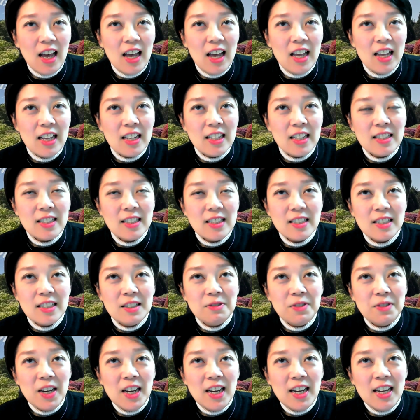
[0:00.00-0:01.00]
And
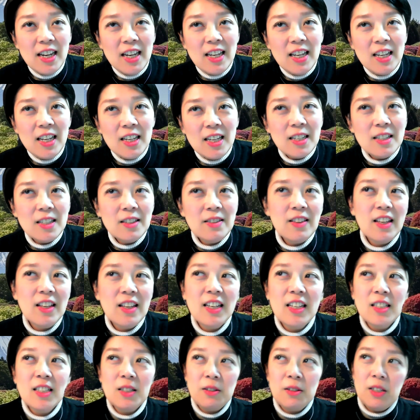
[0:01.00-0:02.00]
if I
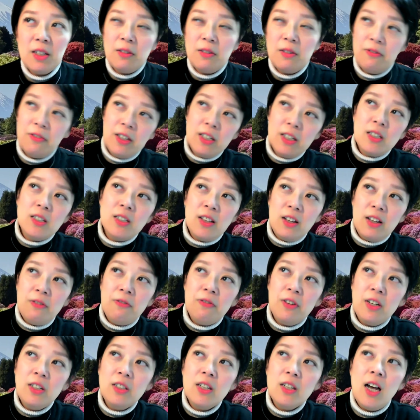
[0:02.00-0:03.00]
think if it's
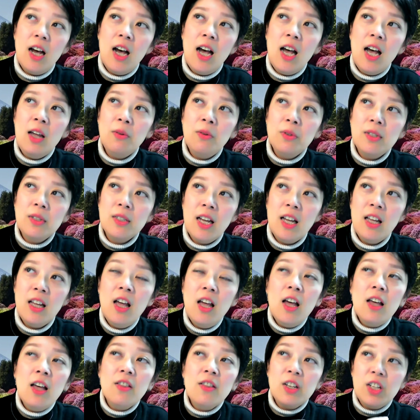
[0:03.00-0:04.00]
different, I would say
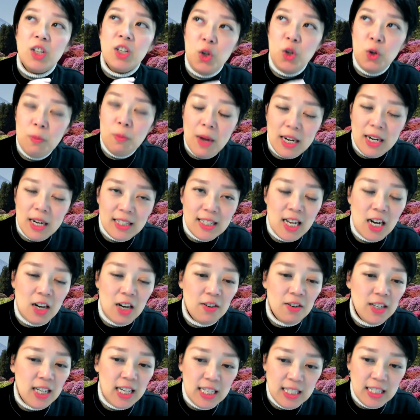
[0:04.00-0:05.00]
that
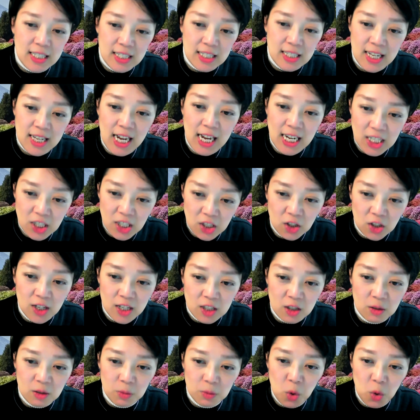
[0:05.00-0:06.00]
humanitarian
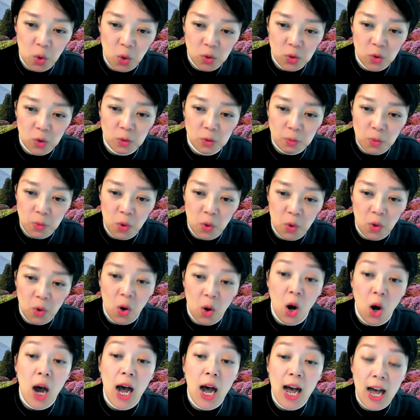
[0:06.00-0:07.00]
internationalism connotes
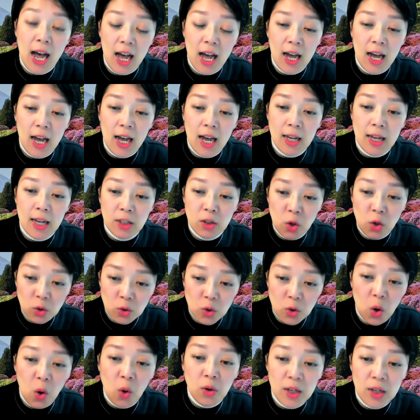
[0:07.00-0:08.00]
more
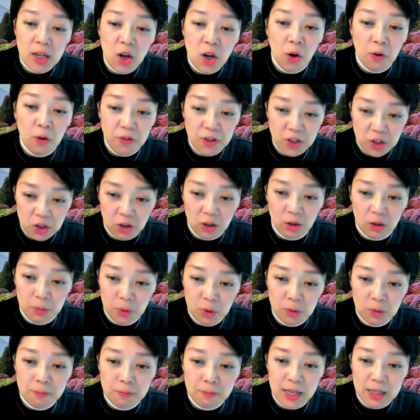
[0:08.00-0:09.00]
not only official
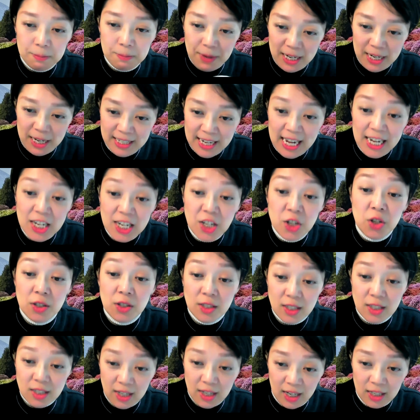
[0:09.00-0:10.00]
movement by
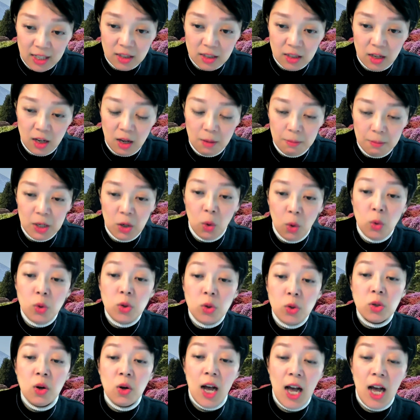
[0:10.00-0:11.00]
nation states, but
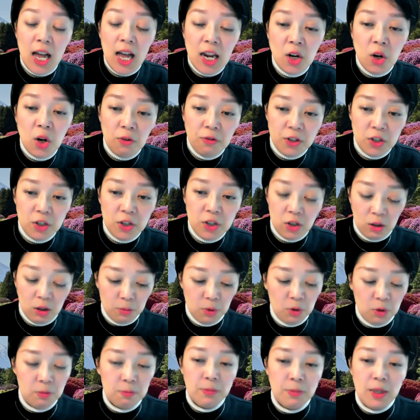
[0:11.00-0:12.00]
also unofficial
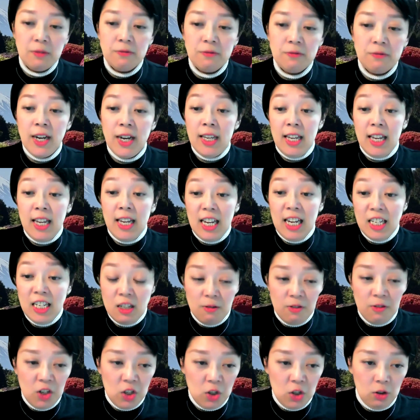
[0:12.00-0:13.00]
movement by
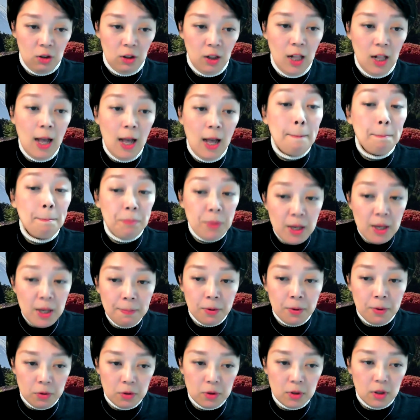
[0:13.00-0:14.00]
individual
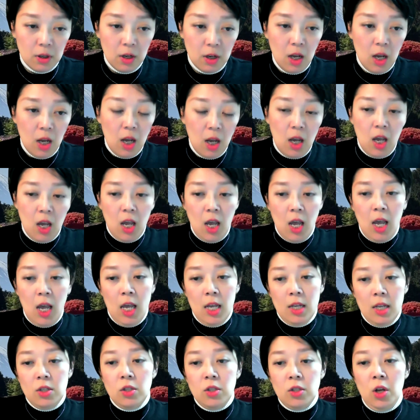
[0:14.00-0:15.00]
peoples.
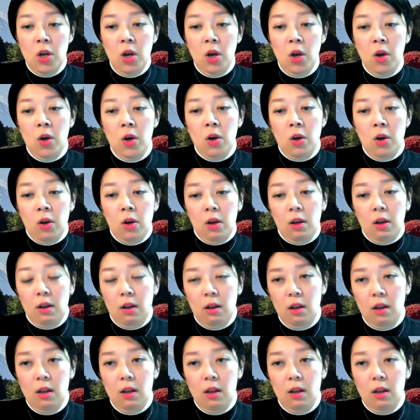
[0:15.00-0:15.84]
So,